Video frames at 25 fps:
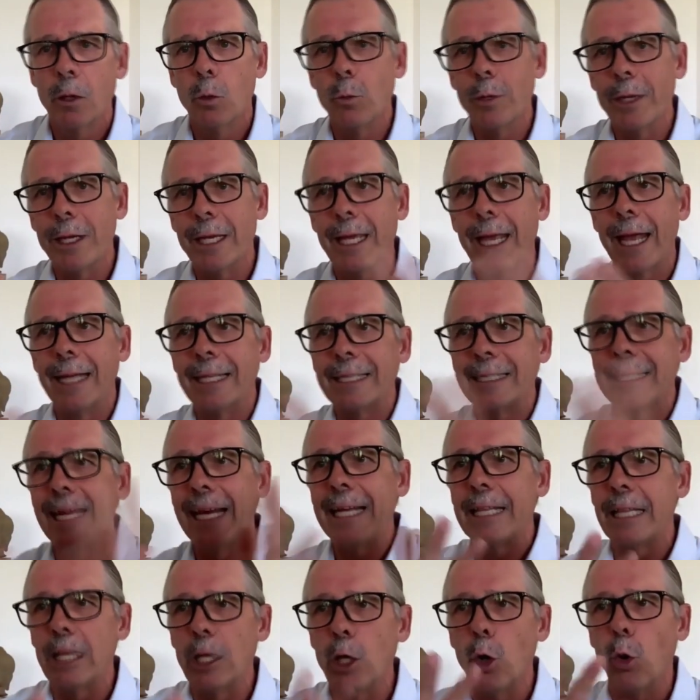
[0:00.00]
We can't
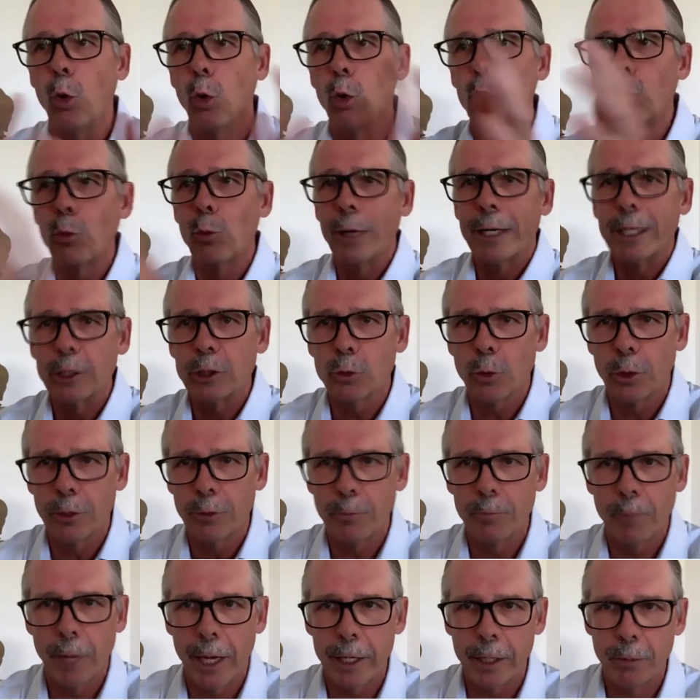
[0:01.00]
take the old
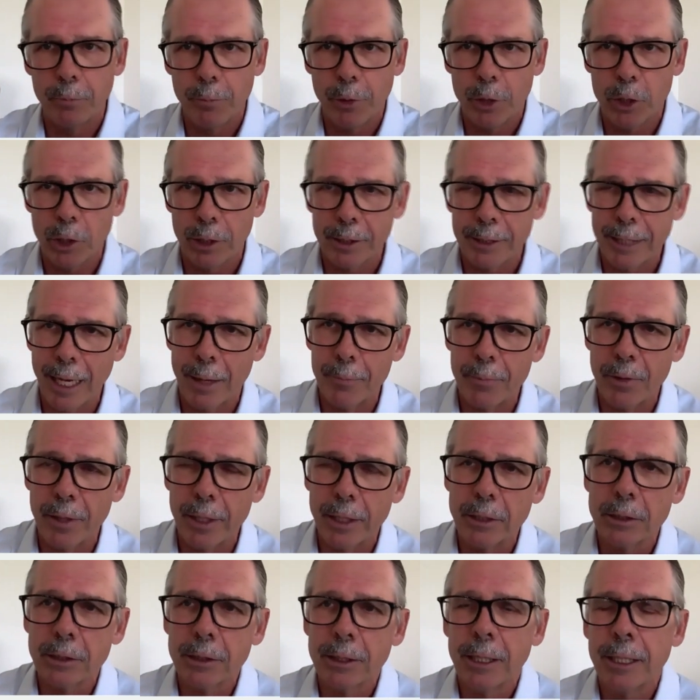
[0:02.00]
regulatory model and put it on top of
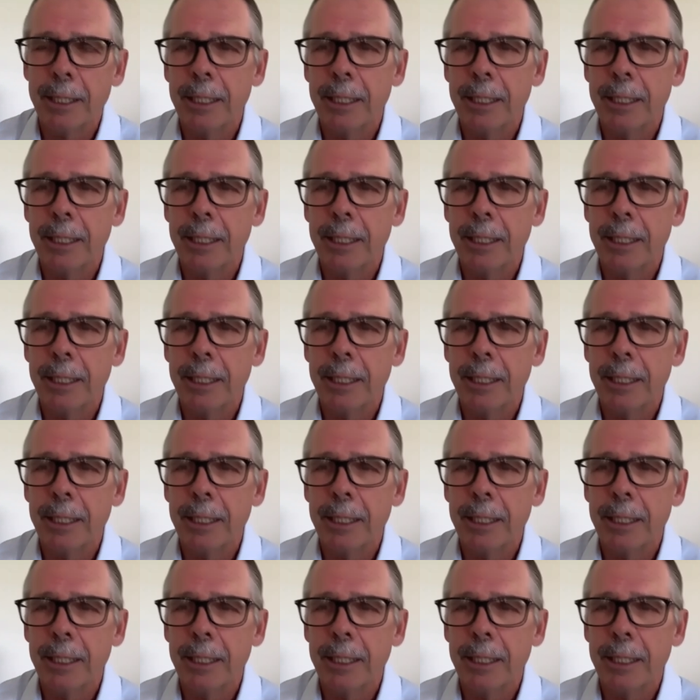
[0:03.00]
this.